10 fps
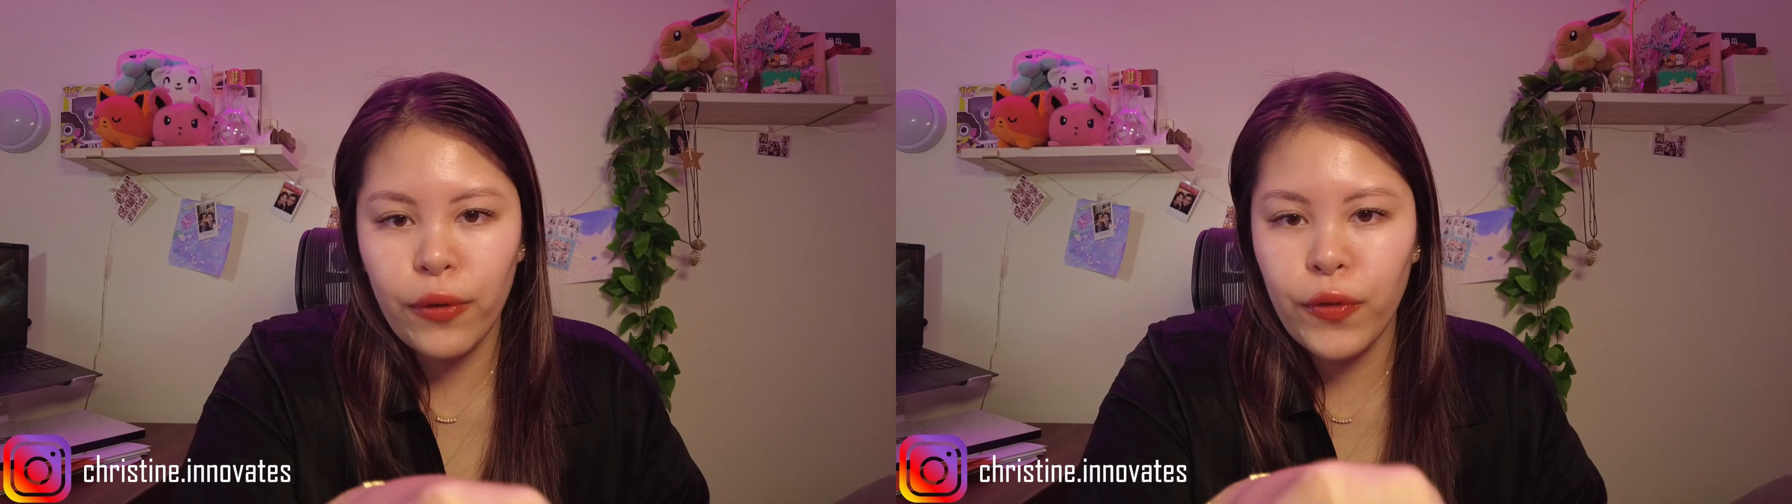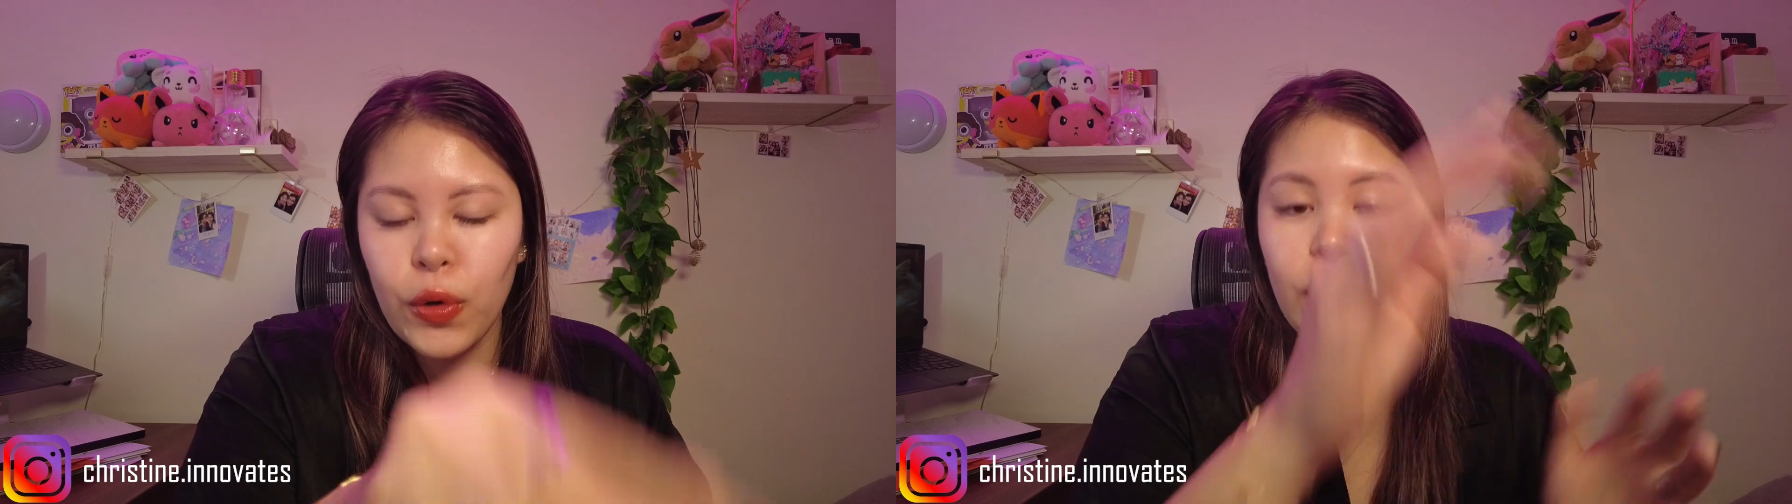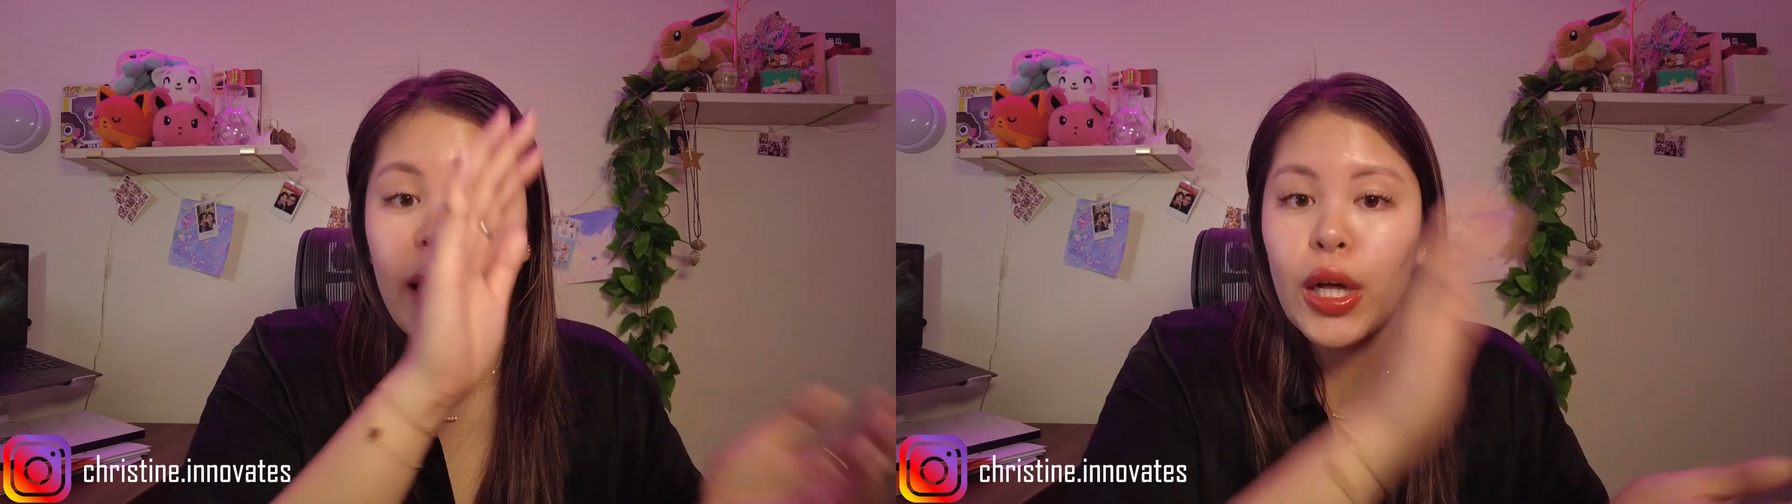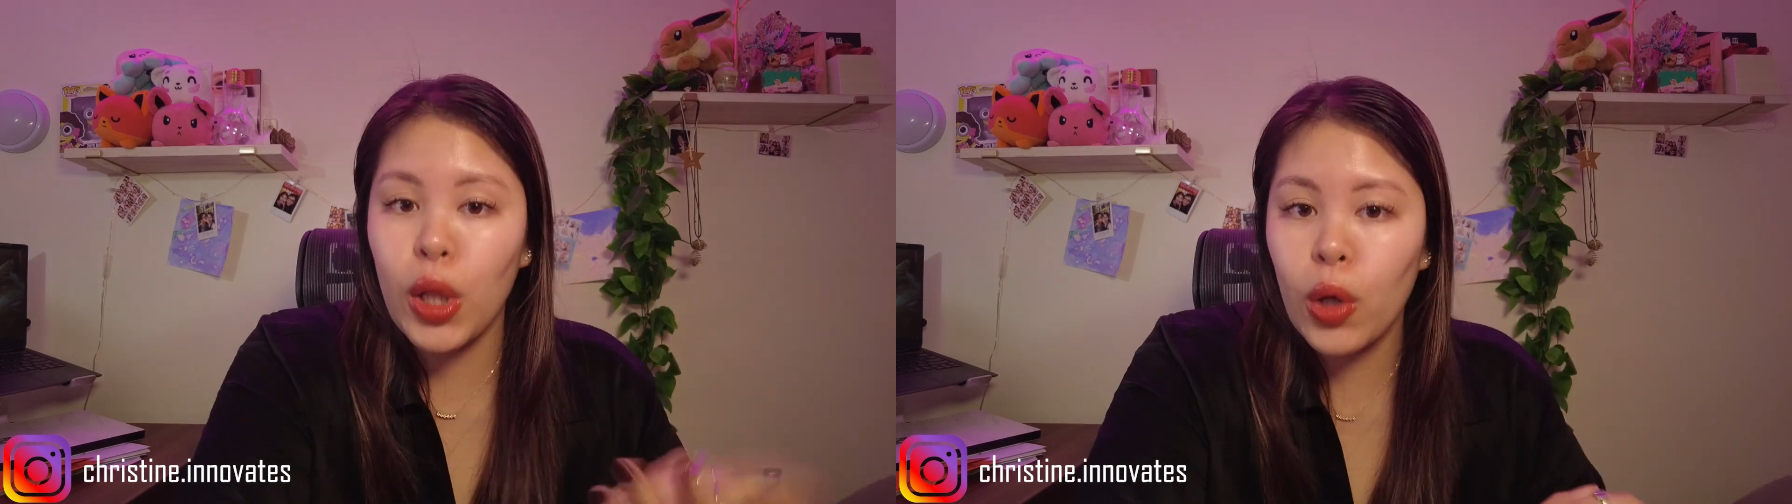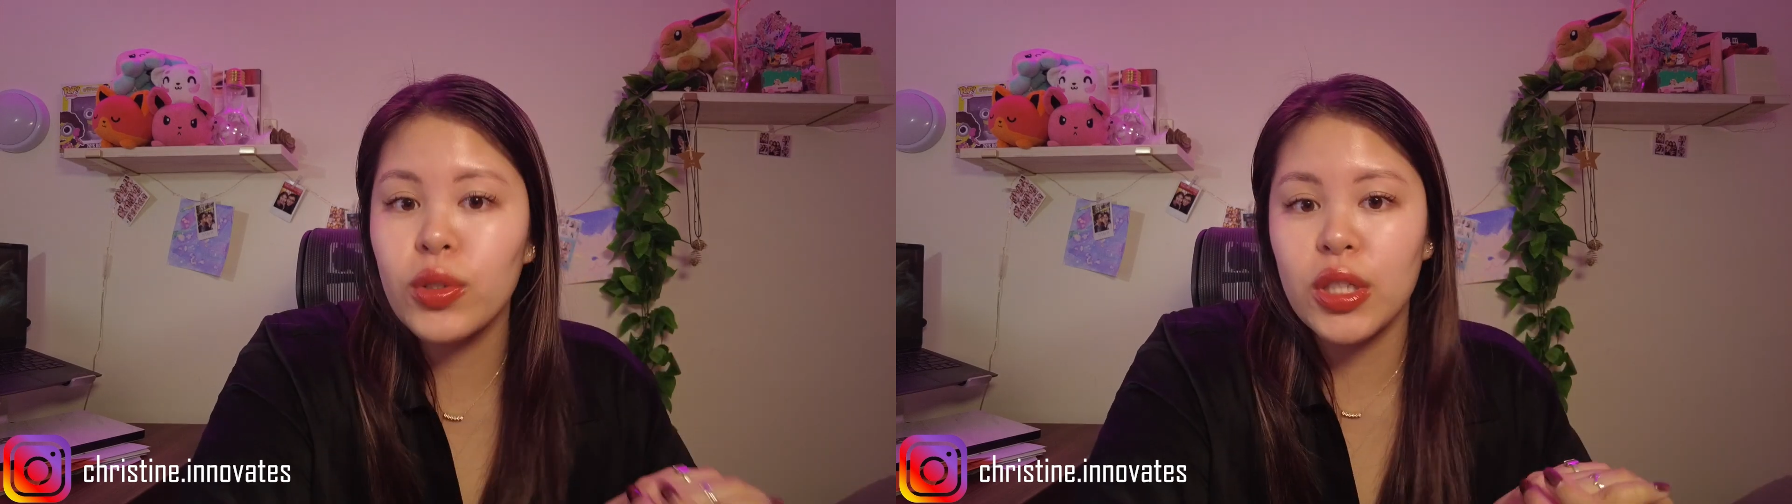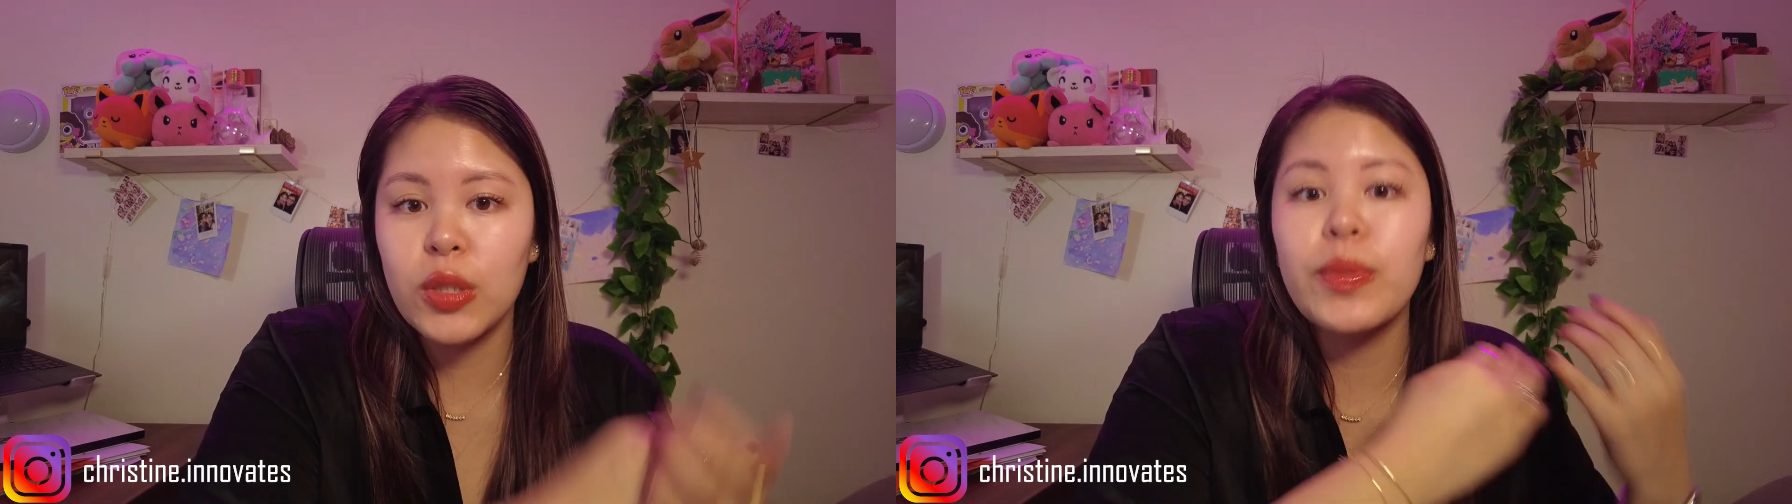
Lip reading: food. It closes